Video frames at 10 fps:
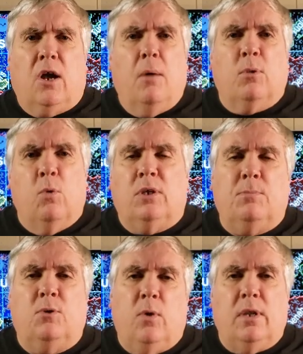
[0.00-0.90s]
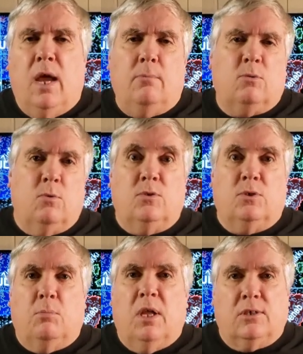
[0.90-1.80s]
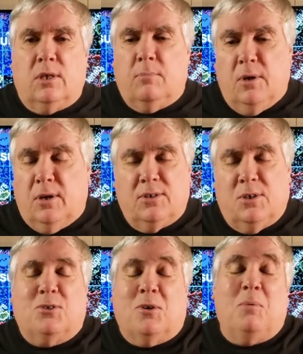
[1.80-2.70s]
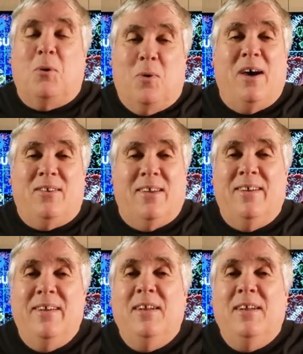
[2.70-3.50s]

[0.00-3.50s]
a couple of weeks between games, which was a blessing because it took a while to